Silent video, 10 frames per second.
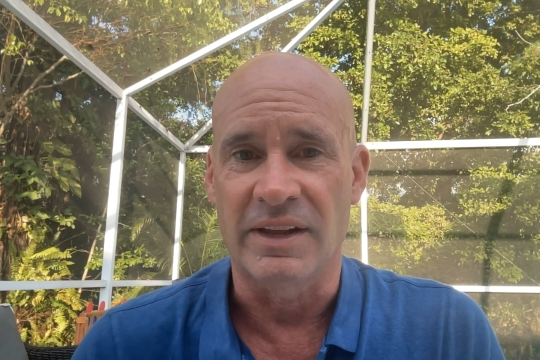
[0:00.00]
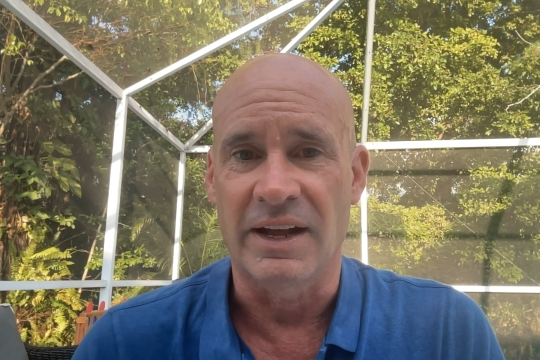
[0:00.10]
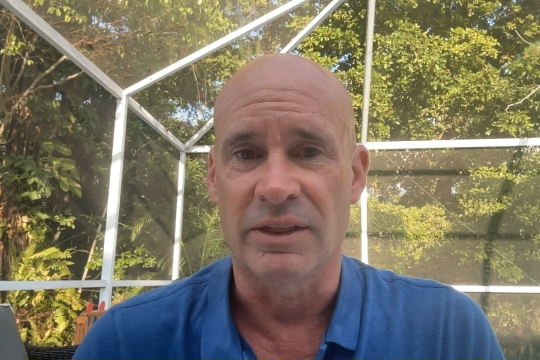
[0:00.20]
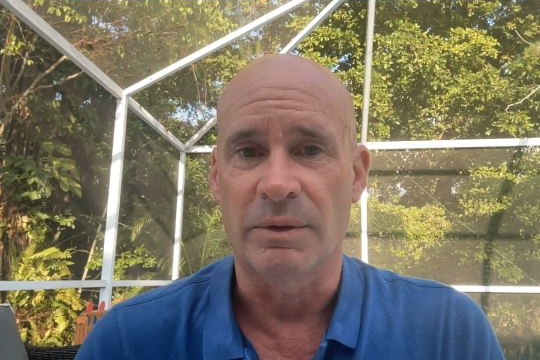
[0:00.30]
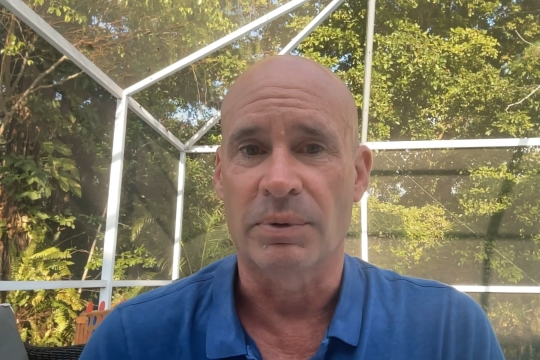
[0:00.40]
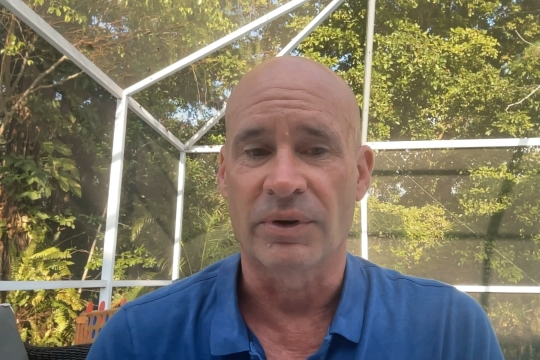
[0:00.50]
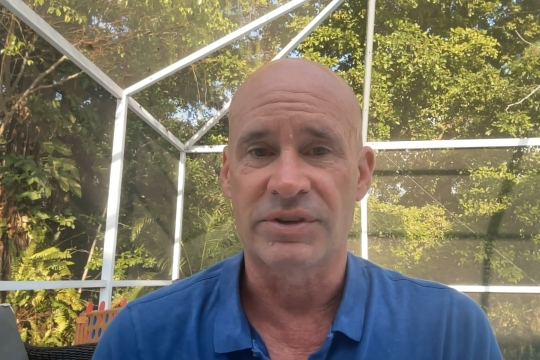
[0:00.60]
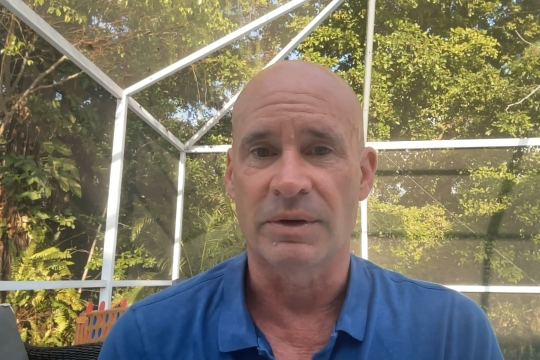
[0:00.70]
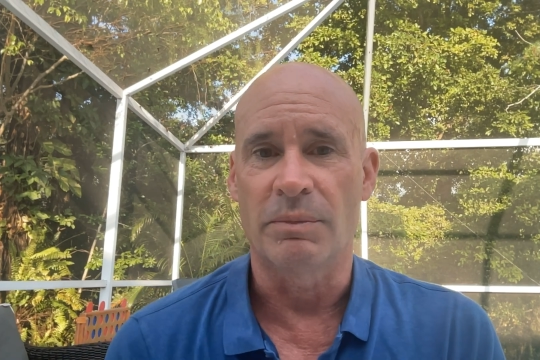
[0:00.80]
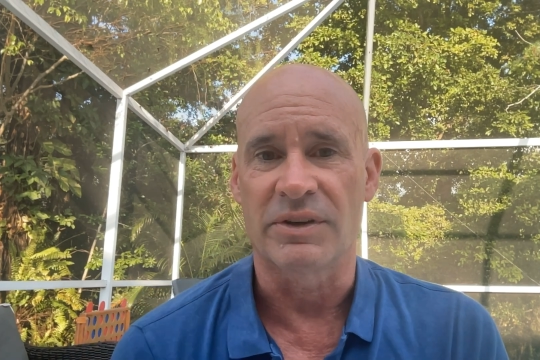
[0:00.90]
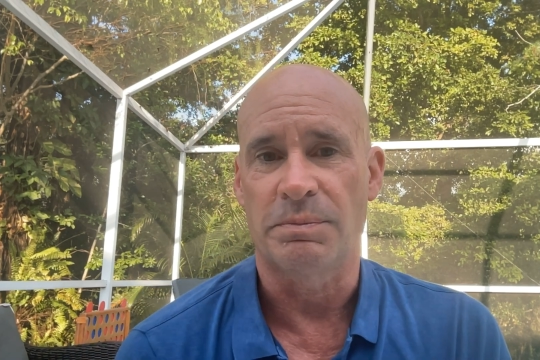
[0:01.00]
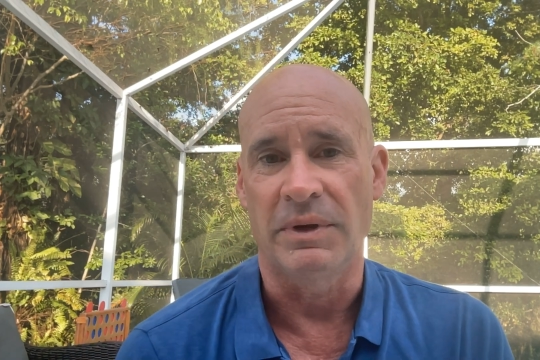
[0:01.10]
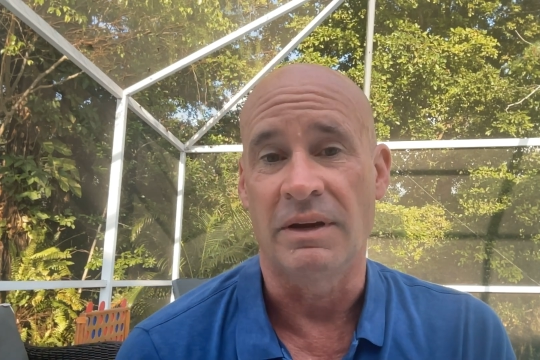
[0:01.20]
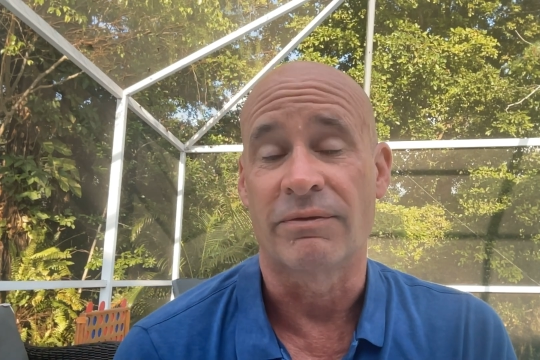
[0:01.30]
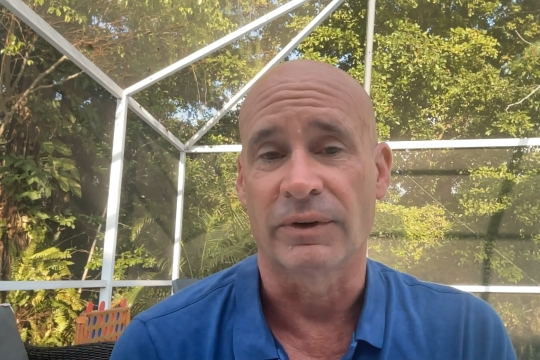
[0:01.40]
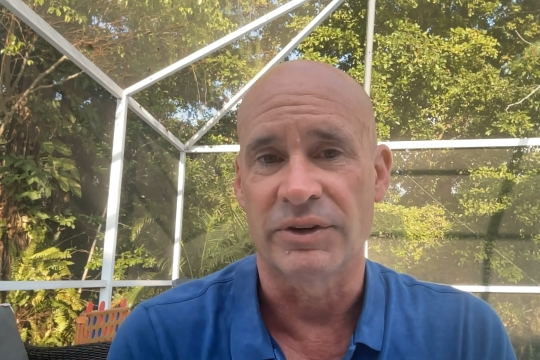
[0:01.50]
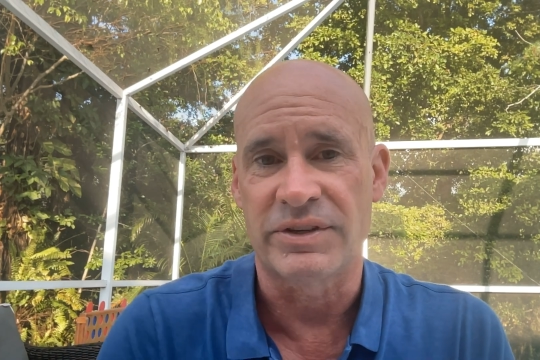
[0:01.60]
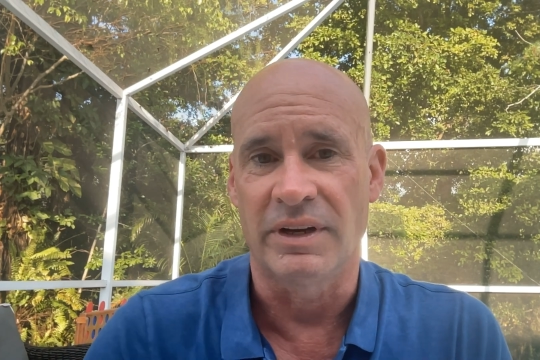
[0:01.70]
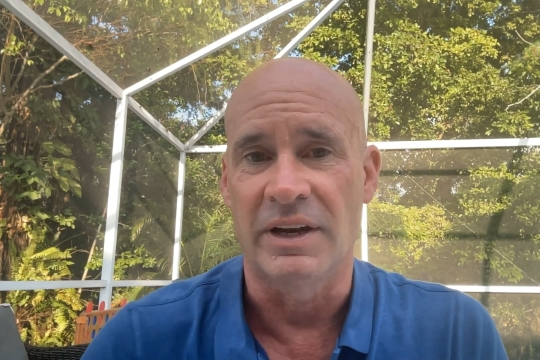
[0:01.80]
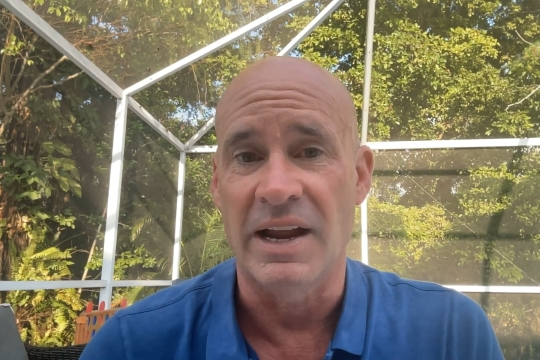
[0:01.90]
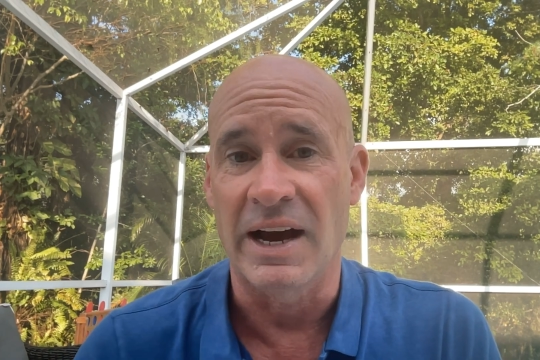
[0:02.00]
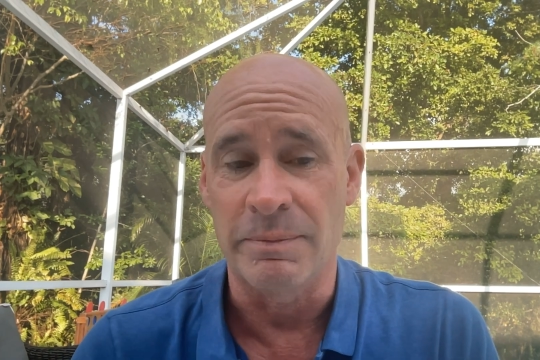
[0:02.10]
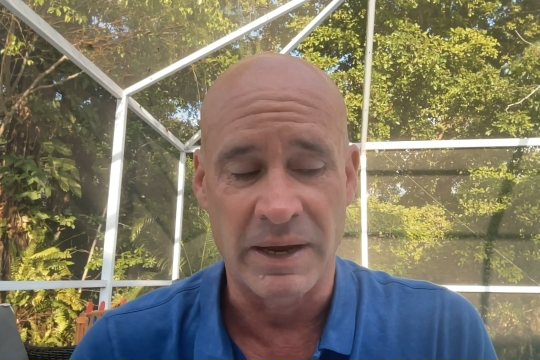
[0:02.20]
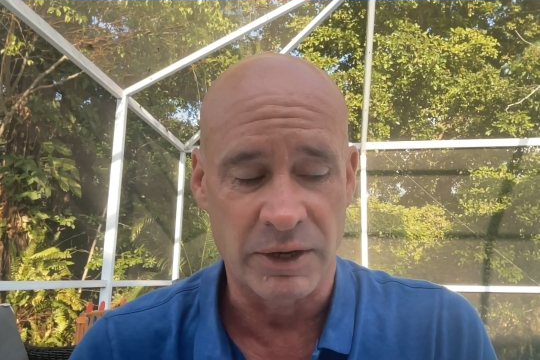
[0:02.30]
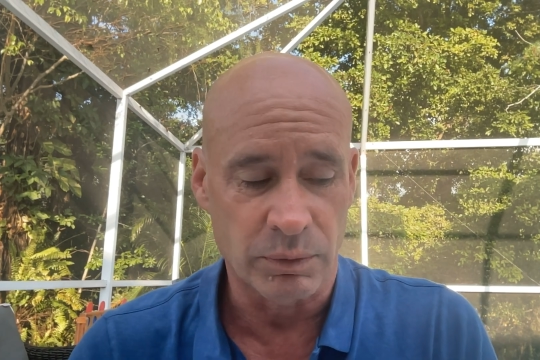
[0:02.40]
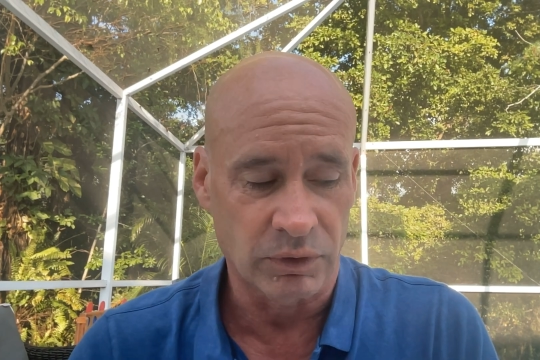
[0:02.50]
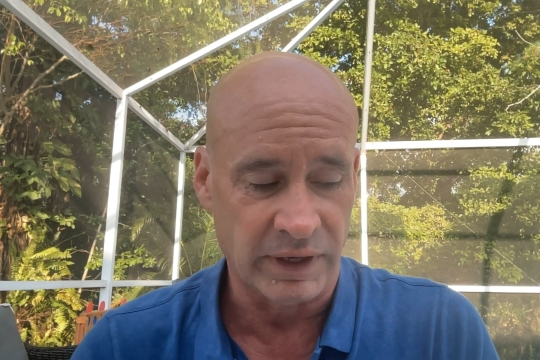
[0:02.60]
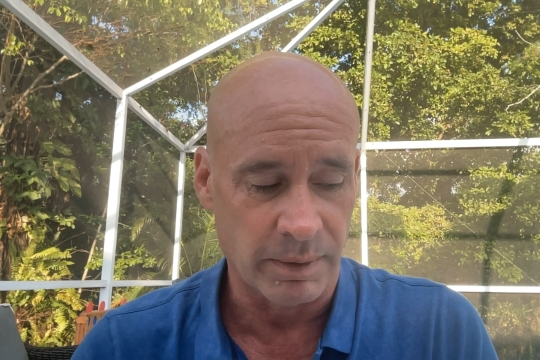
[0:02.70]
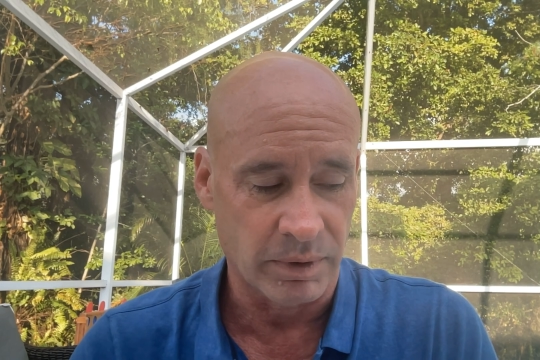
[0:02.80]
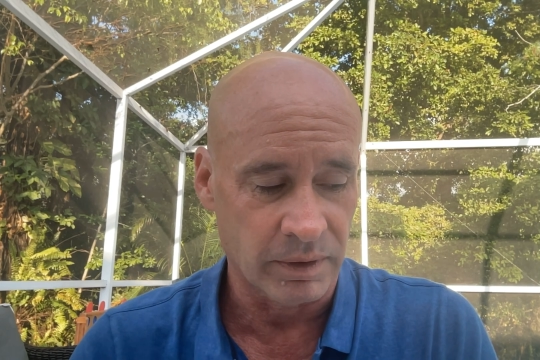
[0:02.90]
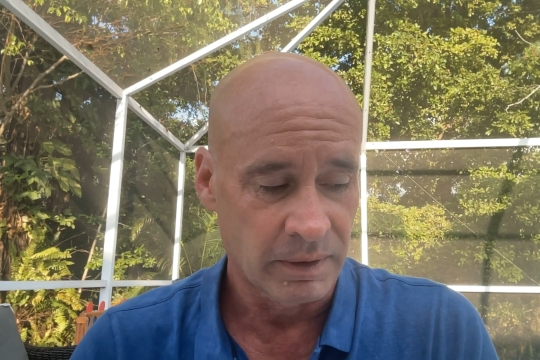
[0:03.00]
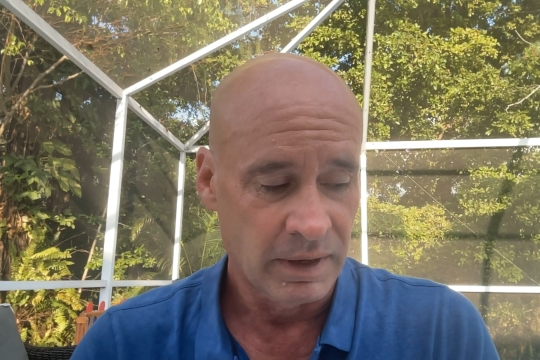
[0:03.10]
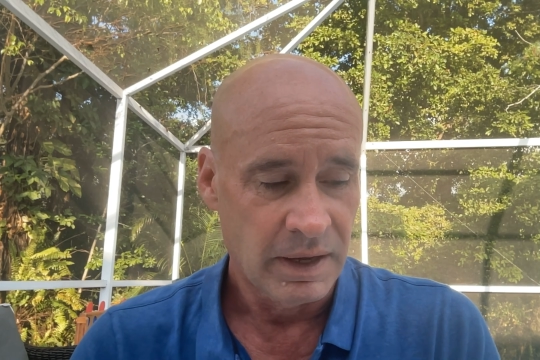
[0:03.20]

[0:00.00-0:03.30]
that the person must be first in non-manual labor,